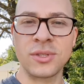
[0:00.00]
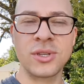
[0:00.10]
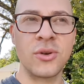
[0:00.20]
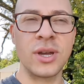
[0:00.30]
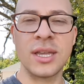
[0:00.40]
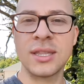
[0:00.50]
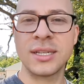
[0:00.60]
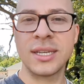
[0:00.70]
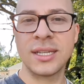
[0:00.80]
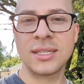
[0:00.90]
So in the
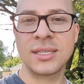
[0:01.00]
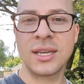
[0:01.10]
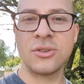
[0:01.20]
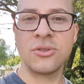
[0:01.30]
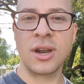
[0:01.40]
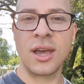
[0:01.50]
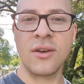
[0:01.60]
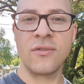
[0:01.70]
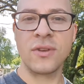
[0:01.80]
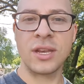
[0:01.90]
tents, they do not
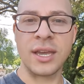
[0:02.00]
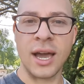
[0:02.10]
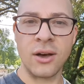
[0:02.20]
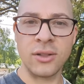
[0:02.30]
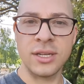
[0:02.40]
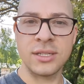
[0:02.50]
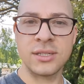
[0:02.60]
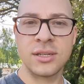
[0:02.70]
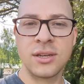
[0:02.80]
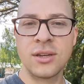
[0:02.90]
have any
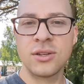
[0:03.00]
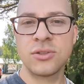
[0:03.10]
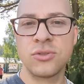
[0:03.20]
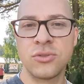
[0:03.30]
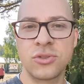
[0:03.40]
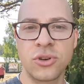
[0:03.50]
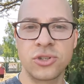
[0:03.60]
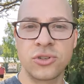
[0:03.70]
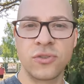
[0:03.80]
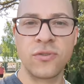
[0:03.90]
outlets to charge
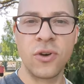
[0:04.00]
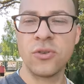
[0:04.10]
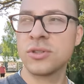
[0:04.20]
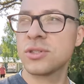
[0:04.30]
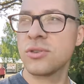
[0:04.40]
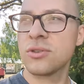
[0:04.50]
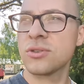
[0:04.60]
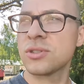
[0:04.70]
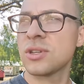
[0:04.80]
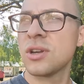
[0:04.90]
your phone. So there's